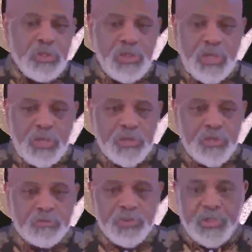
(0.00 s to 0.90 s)
and
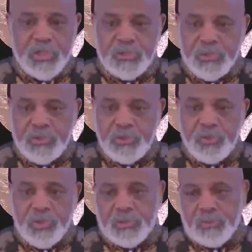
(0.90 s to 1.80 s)
then begin to do
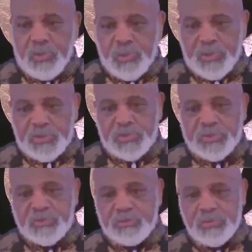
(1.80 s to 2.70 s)
what works
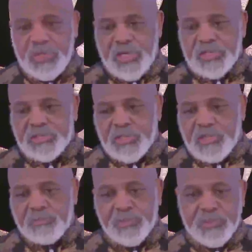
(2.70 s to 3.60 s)

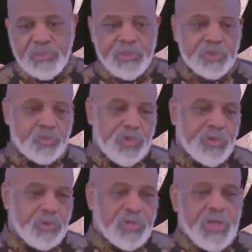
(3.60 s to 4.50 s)
Einstein put it this way:
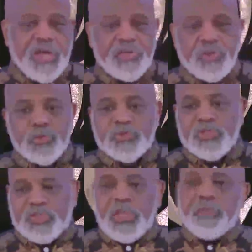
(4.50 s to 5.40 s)
you cannot use
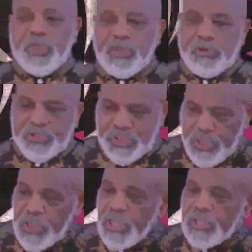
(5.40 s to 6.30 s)
the same energy
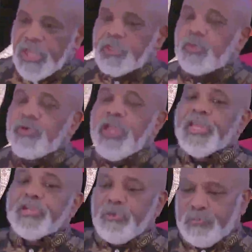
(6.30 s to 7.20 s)
that
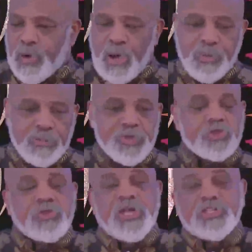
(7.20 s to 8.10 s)
created a problem to
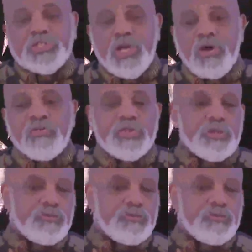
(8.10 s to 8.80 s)
try to solve it.